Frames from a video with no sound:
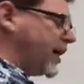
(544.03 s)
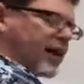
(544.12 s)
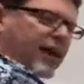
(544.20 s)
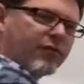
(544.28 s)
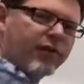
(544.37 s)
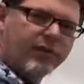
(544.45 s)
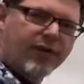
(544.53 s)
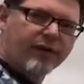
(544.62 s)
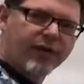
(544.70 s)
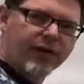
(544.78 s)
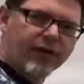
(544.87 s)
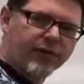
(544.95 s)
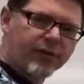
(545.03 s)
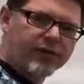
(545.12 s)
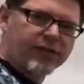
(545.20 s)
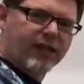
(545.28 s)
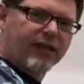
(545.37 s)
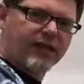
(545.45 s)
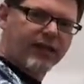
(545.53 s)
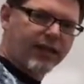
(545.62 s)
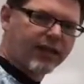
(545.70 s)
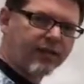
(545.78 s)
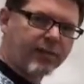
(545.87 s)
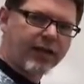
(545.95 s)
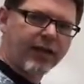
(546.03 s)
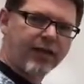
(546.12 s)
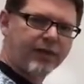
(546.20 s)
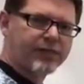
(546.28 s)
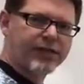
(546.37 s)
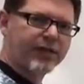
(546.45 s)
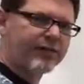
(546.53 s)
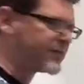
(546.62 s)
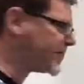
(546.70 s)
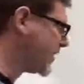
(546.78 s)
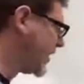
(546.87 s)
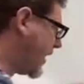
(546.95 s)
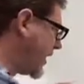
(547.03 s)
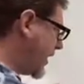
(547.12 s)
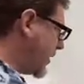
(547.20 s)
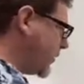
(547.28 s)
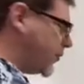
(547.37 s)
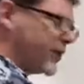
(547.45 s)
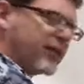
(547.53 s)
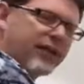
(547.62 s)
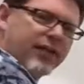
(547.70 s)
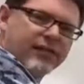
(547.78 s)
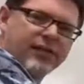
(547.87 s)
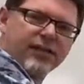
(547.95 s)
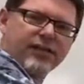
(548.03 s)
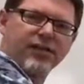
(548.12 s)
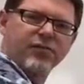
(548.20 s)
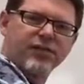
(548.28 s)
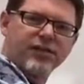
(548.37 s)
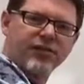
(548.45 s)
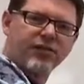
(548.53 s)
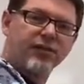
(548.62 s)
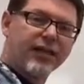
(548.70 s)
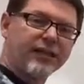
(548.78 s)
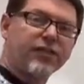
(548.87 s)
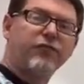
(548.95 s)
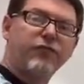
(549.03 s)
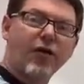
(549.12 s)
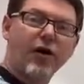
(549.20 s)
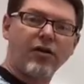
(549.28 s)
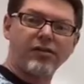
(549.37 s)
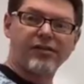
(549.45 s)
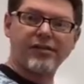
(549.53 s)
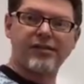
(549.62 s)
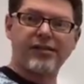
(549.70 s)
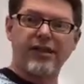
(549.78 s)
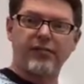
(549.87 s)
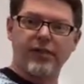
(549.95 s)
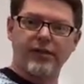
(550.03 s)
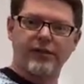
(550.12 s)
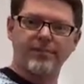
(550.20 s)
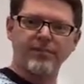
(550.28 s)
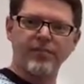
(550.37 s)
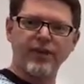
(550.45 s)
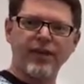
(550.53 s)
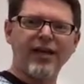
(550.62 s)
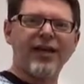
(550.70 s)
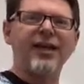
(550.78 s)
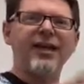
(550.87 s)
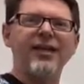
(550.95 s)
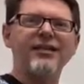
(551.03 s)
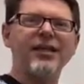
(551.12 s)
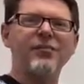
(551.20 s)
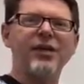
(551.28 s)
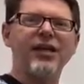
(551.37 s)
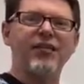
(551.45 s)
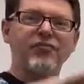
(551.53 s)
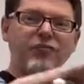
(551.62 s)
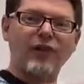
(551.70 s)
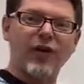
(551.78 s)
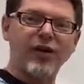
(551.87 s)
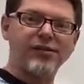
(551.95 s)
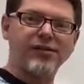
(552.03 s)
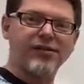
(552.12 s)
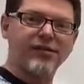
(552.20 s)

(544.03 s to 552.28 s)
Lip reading: I got rid of my variables, they eliminated themselves, I came up with negative 6 equals 0, that's a false statement. And anytime we get a false